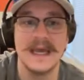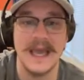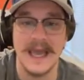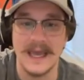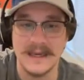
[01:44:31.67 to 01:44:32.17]

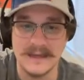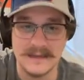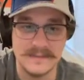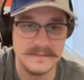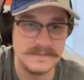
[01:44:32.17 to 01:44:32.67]
and
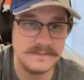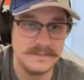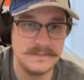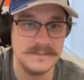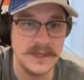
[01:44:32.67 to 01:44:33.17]

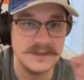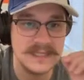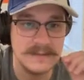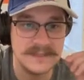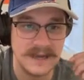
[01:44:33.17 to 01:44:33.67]
those
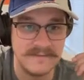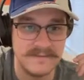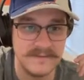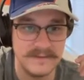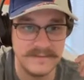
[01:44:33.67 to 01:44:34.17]
teams have
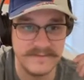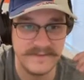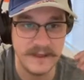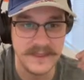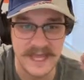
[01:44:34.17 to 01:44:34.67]

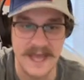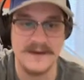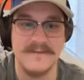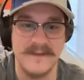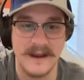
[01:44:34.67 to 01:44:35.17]
felt that
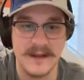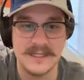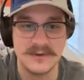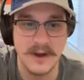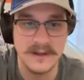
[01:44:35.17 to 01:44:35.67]
very
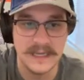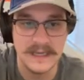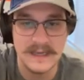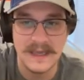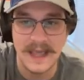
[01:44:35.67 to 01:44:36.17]

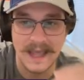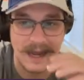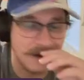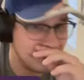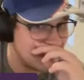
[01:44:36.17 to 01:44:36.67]
strongly. And
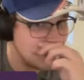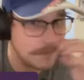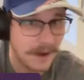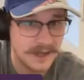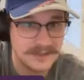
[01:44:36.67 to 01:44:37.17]
I don't think the
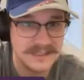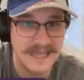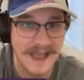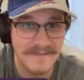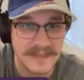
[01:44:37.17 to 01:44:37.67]
Padres
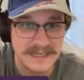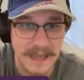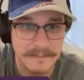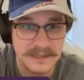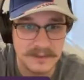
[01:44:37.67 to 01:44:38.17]
have the depth to